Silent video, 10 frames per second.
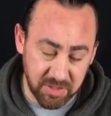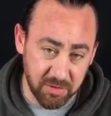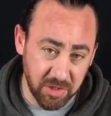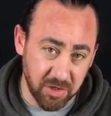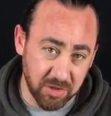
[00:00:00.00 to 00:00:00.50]
So
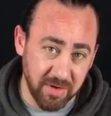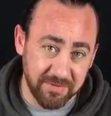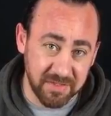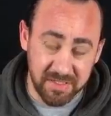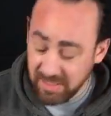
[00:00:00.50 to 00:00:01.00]
you're not going to
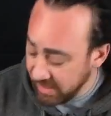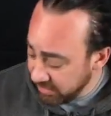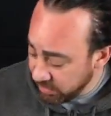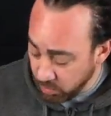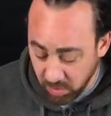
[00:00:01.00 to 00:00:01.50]
have to sit
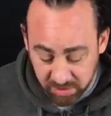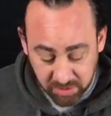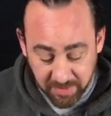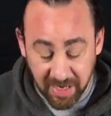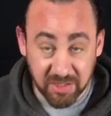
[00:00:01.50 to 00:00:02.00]
here and watch me